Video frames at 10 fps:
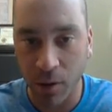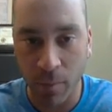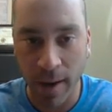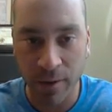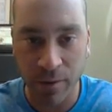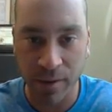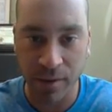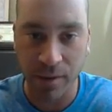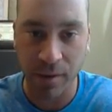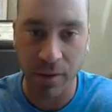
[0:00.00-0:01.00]
home
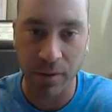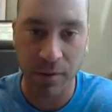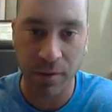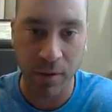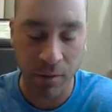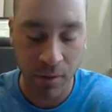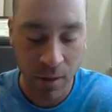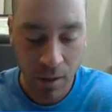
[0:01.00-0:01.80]
address in here. So